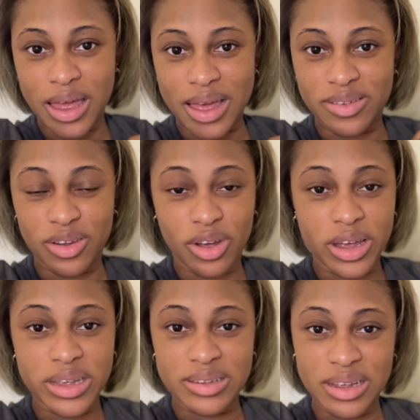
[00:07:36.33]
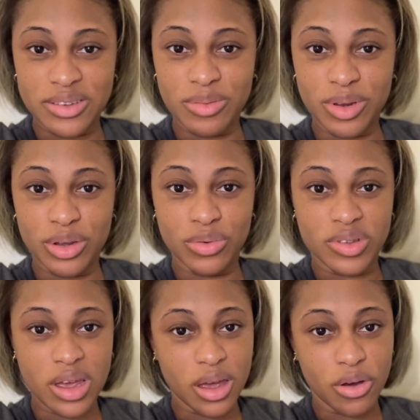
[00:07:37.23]
as an artist, as somebody who's
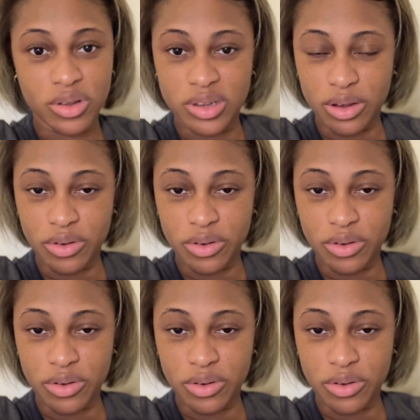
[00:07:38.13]
taking content